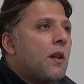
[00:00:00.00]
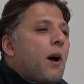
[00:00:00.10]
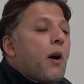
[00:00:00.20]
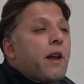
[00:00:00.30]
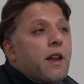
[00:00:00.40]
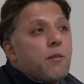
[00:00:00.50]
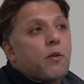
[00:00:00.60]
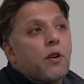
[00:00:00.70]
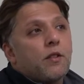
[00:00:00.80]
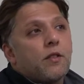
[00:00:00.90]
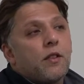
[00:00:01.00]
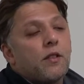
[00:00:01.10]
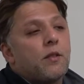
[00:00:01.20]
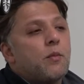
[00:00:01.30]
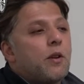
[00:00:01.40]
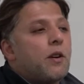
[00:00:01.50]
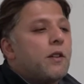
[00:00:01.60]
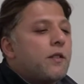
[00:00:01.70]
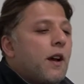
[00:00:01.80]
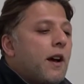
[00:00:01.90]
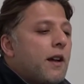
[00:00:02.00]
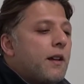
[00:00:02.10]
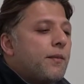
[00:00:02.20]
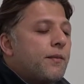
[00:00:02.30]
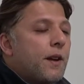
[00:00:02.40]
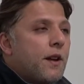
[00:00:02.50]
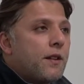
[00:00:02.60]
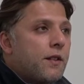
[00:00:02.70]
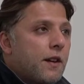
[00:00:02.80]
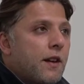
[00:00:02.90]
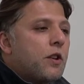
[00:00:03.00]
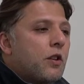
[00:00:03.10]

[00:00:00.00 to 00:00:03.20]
How I came across the system was I got a ticket.